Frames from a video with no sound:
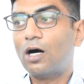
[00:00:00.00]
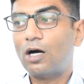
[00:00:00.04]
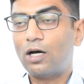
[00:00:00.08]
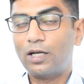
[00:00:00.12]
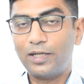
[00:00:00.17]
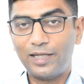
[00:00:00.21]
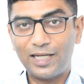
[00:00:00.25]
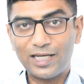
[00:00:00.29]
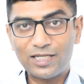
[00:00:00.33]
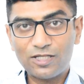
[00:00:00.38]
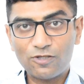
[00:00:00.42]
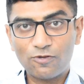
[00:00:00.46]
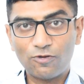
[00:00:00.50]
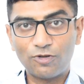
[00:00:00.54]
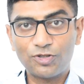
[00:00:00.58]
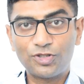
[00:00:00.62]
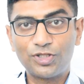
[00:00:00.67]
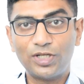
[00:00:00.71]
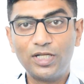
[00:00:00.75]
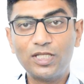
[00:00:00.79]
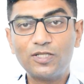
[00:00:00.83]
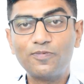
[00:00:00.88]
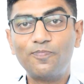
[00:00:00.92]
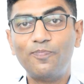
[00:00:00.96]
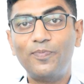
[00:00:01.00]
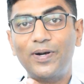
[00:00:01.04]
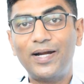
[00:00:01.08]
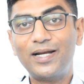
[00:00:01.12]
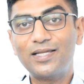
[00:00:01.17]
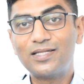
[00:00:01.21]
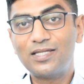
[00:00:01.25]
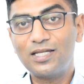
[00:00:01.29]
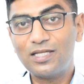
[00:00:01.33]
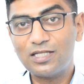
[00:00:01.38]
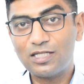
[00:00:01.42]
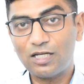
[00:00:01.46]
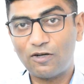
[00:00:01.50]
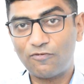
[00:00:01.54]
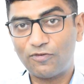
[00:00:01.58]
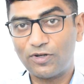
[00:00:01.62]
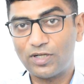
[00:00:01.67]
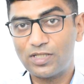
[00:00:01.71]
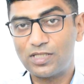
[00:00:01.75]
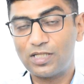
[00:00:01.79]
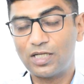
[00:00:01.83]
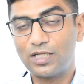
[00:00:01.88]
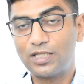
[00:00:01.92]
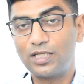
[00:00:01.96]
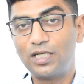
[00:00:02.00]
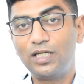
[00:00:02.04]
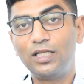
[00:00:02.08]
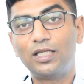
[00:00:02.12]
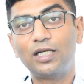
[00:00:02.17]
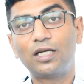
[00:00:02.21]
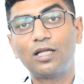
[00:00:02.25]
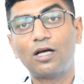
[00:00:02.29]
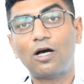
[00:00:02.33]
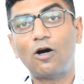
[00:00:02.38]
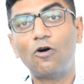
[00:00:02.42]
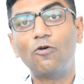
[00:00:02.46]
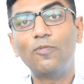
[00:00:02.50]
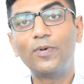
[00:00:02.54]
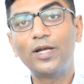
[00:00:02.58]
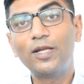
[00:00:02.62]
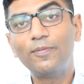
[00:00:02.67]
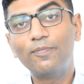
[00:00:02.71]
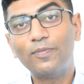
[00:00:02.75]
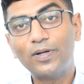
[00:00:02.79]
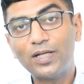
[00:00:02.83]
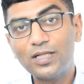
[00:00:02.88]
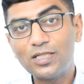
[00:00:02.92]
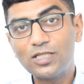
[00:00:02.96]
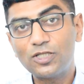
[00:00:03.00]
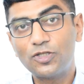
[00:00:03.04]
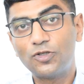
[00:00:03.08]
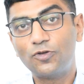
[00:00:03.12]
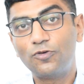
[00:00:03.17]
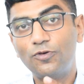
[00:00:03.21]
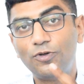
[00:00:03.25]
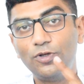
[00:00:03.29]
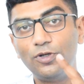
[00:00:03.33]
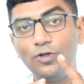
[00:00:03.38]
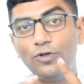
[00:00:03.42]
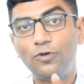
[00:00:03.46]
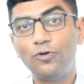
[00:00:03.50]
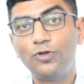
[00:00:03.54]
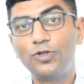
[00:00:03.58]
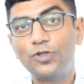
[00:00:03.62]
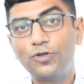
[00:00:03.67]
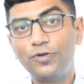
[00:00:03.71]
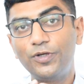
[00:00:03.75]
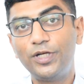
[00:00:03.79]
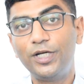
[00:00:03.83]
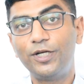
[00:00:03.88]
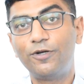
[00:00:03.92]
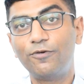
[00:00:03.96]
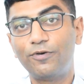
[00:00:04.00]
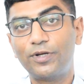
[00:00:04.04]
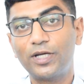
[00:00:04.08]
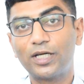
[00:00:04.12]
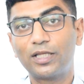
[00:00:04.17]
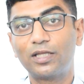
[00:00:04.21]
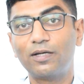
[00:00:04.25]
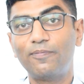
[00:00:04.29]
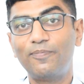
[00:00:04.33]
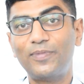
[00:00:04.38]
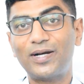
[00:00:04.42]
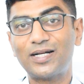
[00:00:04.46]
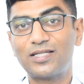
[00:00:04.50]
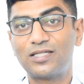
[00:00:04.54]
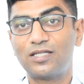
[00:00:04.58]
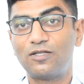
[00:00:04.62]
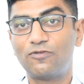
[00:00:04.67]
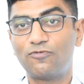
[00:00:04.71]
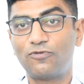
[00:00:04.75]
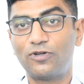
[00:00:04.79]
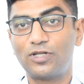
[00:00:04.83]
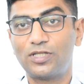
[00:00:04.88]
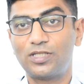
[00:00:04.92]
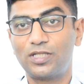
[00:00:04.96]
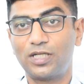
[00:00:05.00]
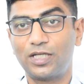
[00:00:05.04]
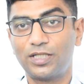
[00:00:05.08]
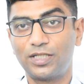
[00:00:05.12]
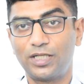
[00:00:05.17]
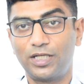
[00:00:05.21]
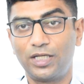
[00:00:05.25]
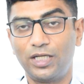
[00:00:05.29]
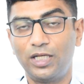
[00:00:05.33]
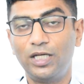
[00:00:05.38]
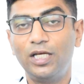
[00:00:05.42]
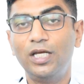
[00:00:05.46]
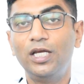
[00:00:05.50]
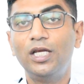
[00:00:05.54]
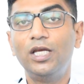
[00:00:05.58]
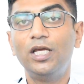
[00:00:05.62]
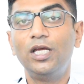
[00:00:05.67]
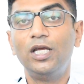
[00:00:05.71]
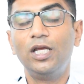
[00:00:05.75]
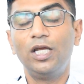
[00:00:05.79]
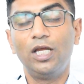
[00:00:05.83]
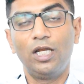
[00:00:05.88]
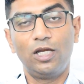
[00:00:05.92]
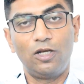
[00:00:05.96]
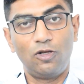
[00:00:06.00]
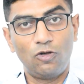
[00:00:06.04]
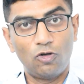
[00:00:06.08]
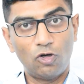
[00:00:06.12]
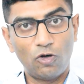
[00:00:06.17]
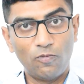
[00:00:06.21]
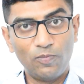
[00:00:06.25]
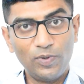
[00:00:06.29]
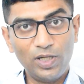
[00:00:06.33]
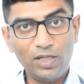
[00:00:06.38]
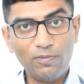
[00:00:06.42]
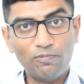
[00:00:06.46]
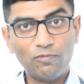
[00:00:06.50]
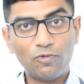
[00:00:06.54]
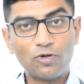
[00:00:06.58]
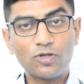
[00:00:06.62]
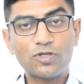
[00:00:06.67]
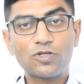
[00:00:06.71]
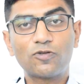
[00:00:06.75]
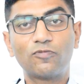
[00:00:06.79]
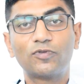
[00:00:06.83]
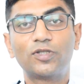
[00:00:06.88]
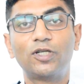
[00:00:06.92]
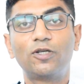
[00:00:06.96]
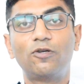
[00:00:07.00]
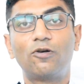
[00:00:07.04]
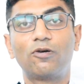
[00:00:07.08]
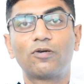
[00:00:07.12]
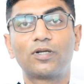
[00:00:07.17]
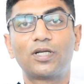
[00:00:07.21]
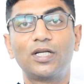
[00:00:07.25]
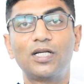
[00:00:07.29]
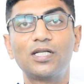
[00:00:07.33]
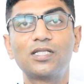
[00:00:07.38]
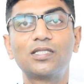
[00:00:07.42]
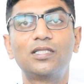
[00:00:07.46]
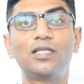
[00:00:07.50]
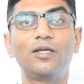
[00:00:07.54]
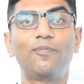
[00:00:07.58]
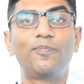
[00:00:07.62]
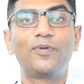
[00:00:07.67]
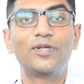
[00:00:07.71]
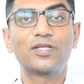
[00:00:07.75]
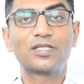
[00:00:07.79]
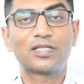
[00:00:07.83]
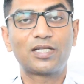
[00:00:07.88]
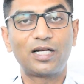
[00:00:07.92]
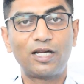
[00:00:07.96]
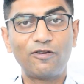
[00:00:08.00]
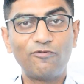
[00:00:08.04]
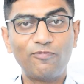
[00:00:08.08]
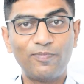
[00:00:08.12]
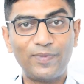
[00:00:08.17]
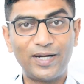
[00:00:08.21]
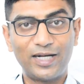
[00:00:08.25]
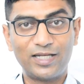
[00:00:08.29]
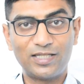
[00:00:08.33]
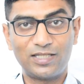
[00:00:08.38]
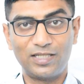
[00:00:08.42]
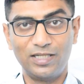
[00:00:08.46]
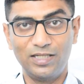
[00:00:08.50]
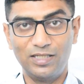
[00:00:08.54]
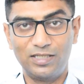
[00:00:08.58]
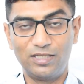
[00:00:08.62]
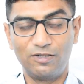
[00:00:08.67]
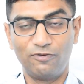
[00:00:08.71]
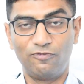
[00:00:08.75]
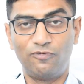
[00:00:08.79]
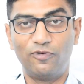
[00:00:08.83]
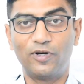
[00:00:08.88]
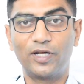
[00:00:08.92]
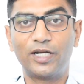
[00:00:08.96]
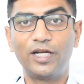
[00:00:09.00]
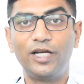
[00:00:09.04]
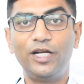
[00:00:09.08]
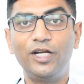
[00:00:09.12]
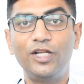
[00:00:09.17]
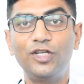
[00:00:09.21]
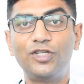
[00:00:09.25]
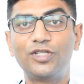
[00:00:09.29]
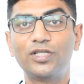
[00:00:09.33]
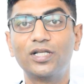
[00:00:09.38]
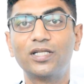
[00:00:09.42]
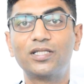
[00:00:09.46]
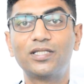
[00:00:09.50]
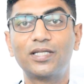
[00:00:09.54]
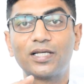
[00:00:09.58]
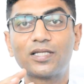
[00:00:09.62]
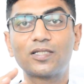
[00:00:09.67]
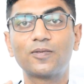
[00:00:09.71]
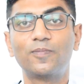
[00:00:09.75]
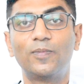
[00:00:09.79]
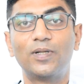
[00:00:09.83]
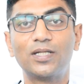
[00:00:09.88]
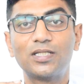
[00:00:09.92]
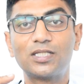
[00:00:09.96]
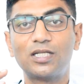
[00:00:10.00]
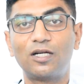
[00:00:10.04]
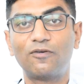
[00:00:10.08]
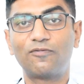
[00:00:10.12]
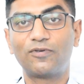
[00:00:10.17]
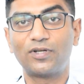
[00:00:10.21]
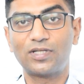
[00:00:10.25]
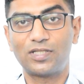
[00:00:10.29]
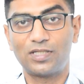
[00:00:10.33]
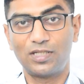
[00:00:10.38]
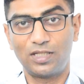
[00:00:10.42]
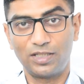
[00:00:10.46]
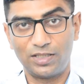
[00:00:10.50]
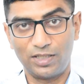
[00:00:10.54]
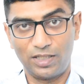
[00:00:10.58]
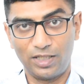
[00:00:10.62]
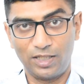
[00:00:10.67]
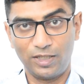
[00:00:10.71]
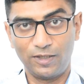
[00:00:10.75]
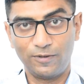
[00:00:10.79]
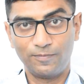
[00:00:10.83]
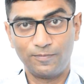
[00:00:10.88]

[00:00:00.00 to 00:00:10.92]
Next question is medicines after surgery, that how many months do you need to take the medicine for surgery. Normally most of the doctors, they prescribe medicines for initial 6 months after surgery.